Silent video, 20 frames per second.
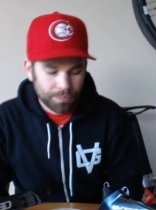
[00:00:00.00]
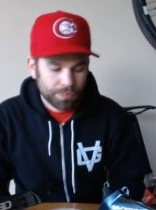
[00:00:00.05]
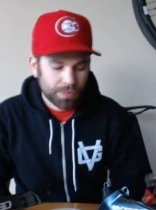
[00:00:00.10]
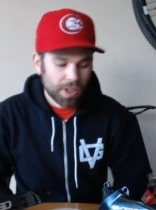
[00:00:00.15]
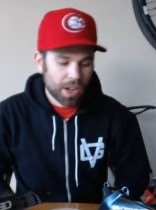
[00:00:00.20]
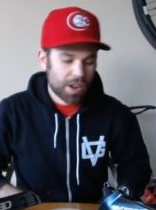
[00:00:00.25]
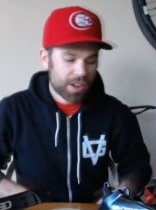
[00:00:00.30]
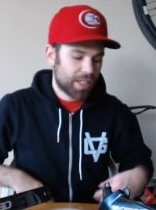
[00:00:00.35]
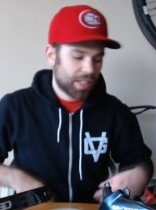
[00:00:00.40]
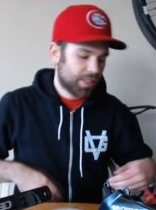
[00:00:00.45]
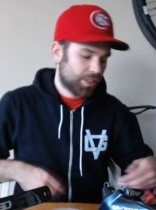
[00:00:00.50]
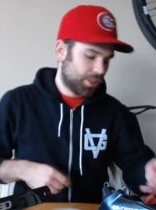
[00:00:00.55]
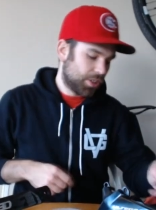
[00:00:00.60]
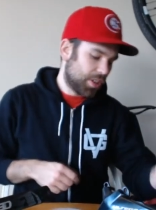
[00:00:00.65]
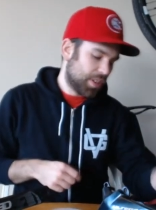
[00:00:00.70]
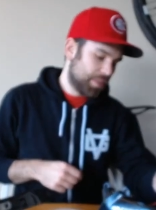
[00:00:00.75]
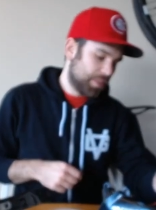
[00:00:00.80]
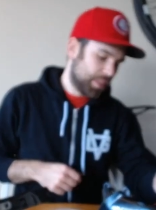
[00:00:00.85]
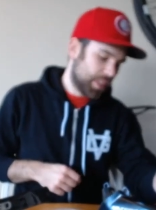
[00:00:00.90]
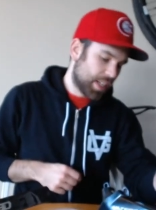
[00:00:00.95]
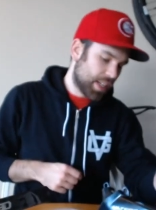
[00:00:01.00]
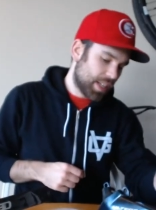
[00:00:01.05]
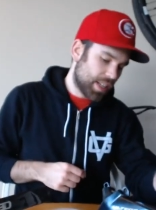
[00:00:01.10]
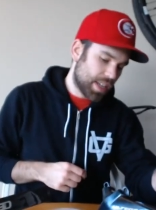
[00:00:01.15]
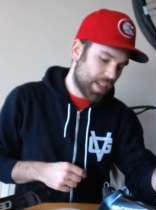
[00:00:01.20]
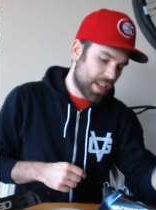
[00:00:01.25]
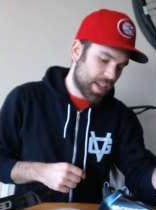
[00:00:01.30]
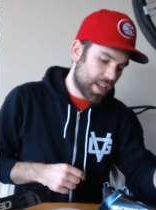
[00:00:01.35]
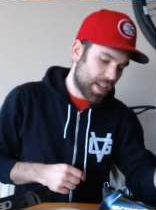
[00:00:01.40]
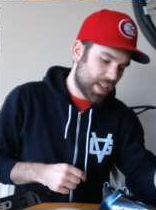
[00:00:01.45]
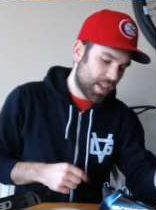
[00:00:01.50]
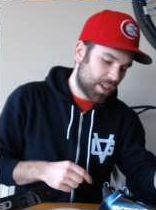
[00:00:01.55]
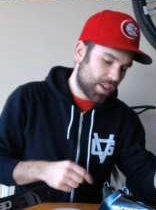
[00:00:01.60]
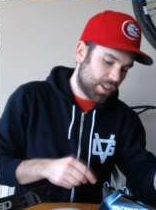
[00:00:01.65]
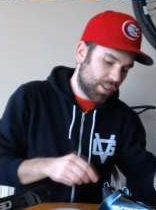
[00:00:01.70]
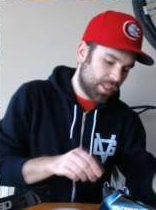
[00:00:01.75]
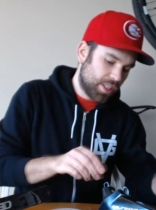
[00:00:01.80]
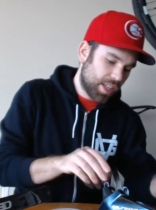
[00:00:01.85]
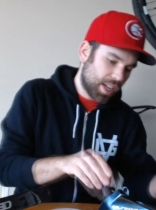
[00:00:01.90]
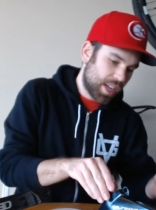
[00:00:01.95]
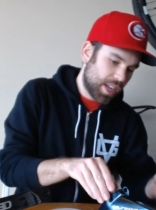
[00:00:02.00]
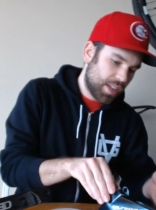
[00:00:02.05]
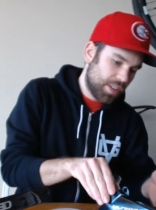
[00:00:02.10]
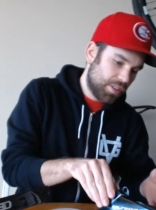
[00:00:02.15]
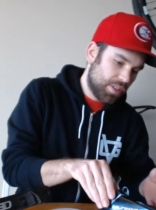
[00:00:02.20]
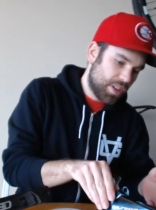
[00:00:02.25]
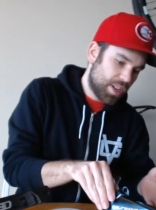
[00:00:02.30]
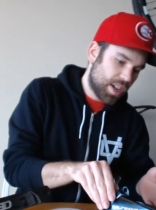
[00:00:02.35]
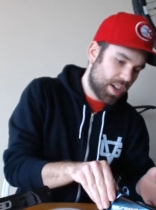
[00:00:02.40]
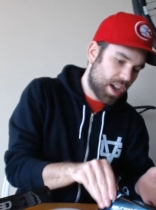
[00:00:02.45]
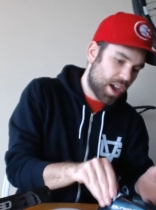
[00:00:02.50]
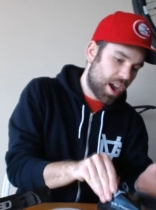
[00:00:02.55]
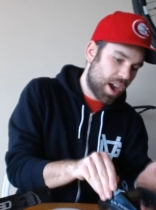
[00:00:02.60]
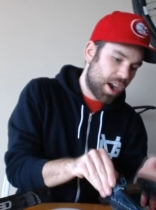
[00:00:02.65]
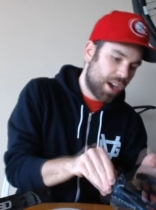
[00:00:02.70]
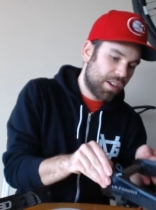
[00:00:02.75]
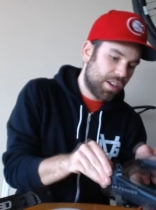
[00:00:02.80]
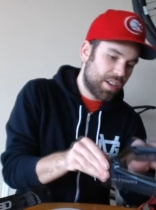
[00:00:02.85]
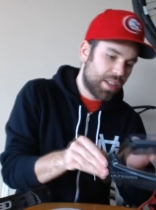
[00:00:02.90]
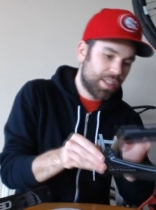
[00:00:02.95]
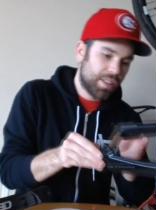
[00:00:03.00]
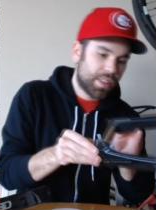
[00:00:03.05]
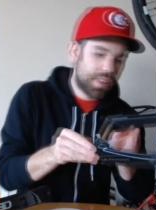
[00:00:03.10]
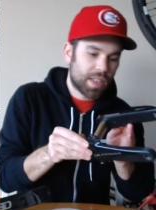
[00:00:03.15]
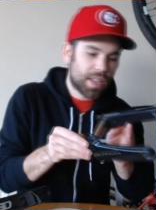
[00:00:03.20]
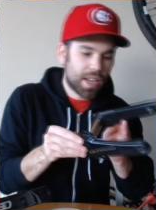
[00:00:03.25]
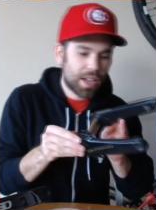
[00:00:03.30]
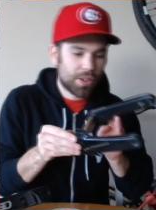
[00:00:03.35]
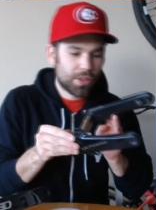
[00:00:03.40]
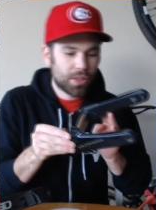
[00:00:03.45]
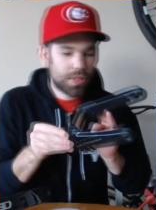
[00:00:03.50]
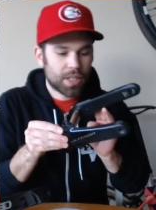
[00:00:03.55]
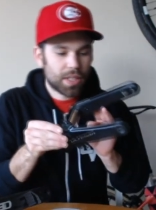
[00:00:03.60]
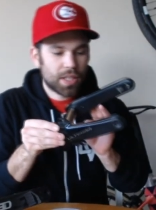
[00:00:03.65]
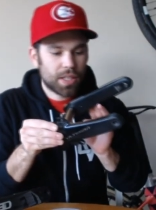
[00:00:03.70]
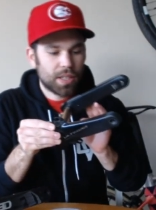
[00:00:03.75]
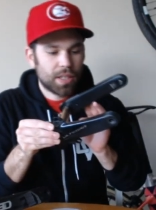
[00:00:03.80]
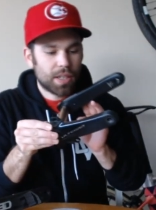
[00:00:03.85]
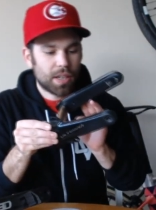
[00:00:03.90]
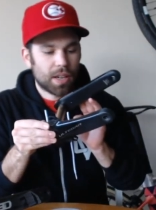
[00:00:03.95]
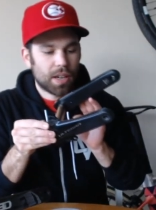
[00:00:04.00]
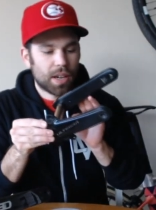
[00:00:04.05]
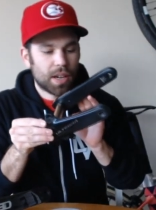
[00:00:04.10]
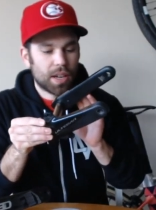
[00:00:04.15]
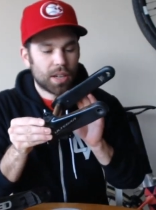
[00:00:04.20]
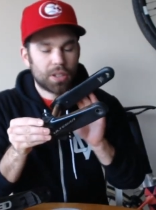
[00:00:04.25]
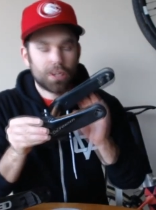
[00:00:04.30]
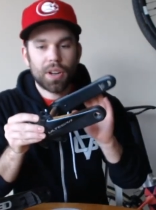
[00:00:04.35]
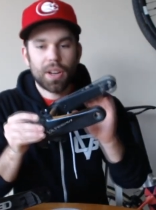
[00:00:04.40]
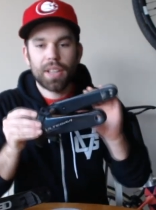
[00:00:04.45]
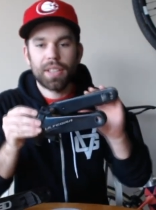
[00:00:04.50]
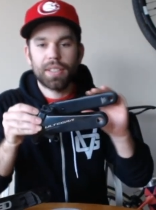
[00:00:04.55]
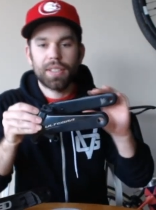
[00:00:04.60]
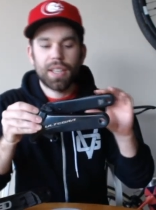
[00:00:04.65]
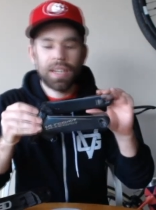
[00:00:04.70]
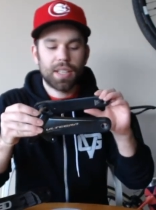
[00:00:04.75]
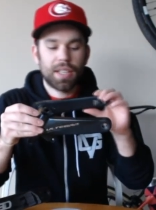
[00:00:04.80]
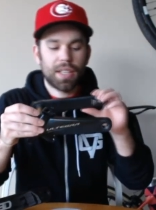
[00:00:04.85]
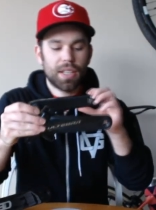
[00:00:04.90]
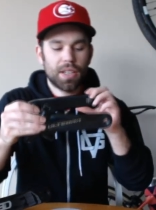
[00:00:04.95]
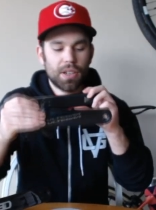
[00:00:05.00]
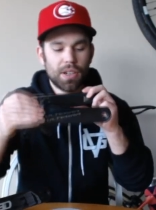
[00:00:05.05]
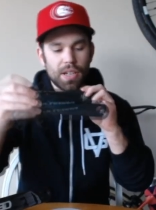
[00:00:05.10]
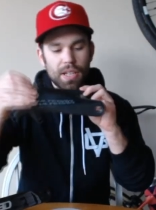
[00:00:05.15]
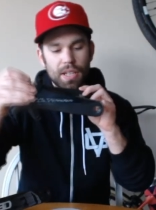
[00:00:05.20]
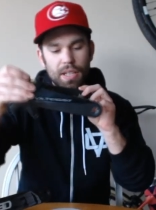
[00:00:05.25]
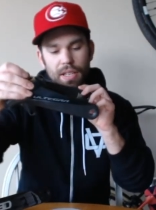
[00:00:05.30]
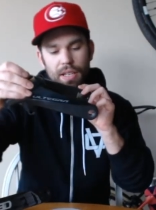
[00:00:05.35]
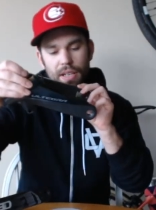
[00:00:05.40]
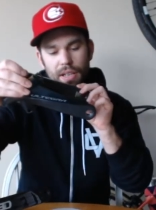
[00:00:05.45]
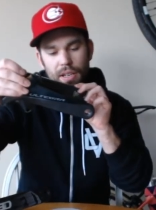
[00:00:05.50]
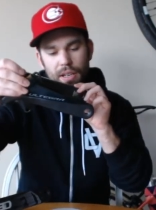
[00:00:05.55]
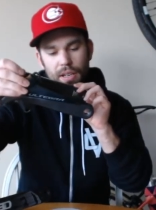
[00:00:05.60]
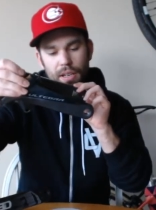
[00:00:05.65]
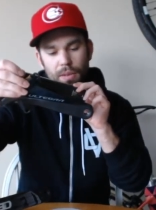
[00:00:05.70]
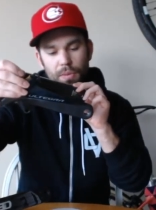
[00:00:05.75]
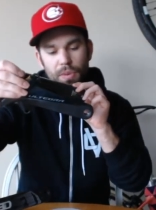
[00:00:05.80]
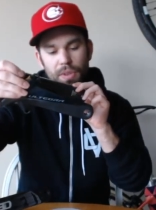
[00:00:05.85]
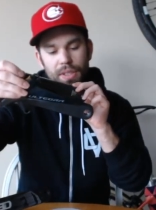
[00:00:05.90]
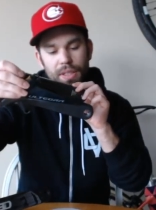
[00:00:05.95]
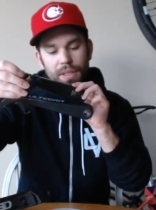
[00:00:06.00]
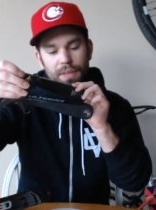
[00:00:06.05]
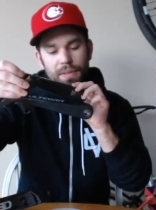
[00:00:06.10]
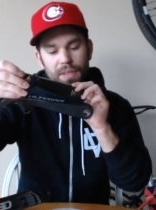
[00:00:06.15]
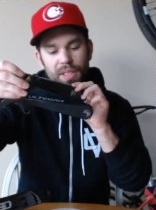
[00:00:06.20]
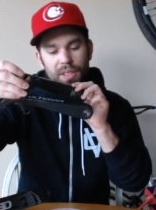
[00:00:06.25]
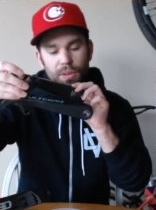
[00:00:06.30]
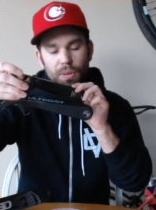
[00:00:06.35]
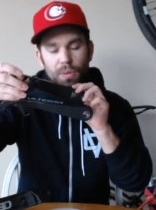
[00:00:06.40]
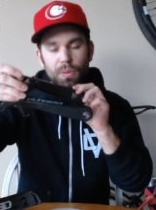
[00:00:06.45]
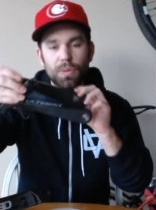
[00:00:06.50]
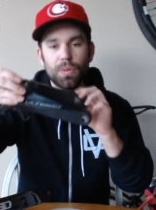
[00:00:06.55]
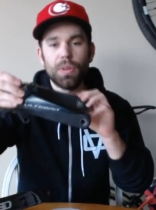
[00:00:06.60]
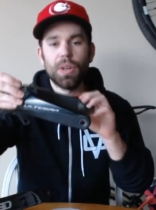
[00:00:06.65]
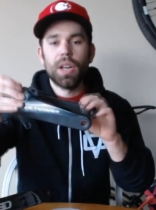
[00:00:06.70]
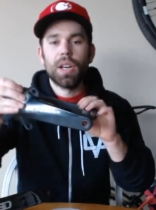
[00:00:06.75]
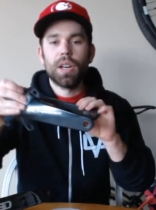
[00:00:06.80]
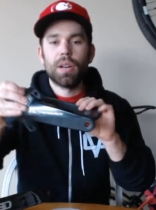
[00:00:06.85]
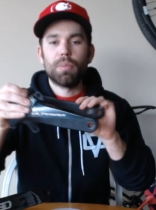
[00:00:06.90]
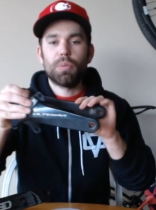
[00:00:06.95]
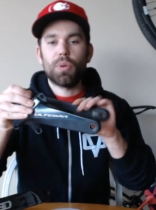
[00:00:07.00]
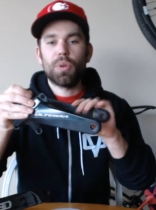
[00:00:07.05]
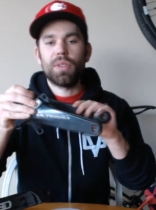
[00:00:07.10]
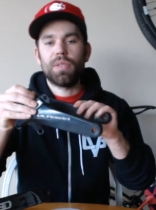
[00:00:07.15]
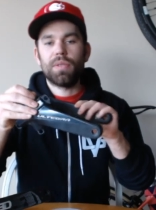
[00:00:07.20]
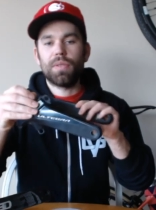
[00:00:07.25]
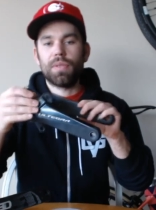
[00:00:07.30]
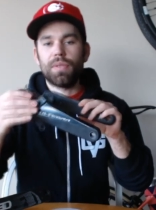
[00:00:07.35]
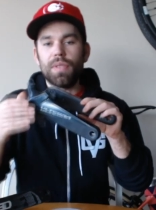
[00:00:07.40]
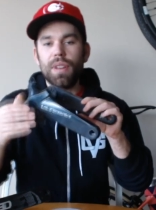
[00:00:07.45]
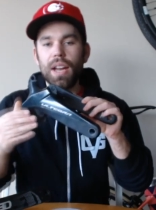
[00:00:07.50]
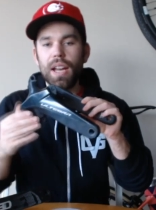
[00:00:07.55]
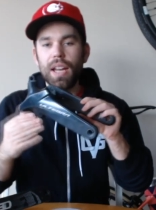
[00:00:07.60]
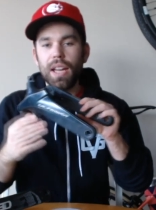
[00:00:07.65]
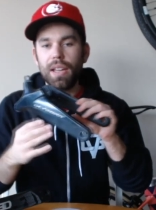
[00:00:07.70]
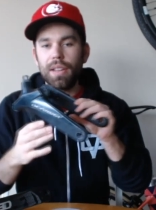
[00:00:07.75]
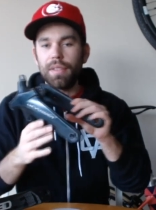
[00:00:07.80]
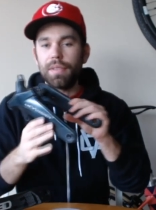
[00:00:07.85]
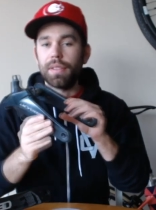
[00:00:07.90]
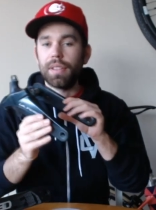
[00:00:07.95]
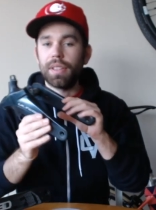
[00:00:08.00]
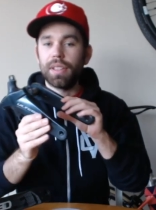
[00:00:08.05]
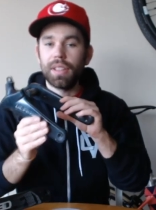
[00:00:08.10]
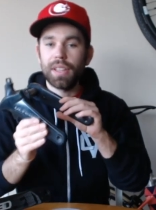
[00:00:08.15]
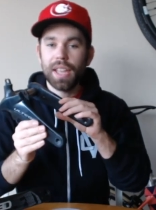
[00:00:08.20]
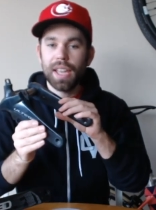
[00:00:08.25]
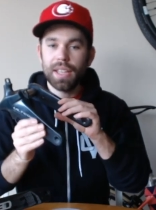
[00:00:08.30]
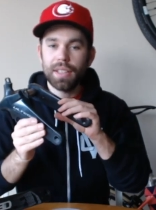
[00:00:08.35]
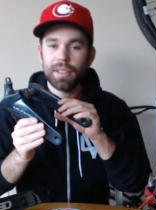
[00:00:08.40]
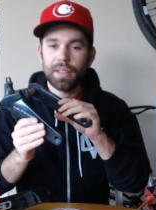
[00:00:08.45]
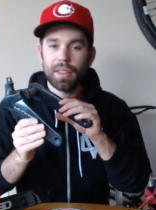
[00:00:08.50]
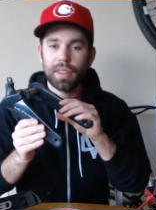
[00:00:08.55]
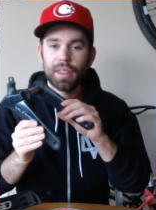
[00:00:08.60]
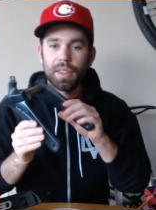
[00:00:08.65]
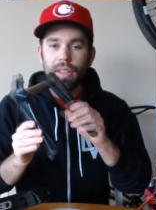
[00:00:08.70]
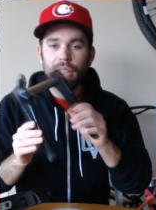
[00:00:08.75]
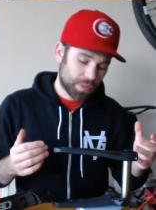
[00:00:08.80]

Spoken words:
Alright, so I've got a Ultegra R8000 crankset here in 172.5 length.